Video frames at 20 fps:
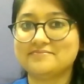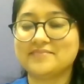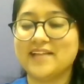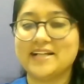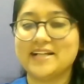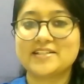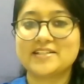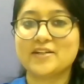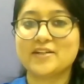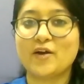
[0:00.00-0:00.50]

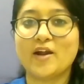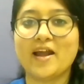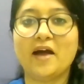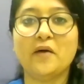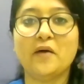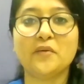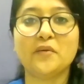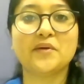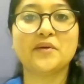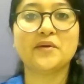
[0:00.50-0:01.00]
That's not
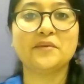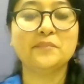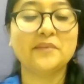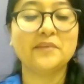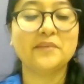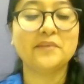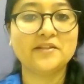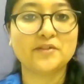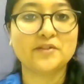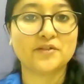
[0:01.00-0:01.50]
how you
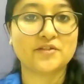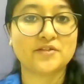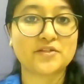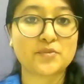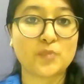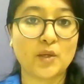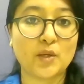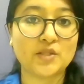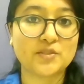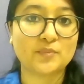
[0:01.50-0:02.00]
complete your
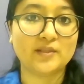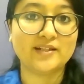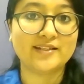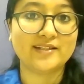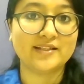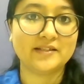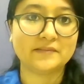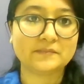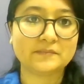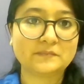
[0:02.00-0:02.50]

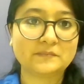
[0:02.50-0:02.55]
responsibility.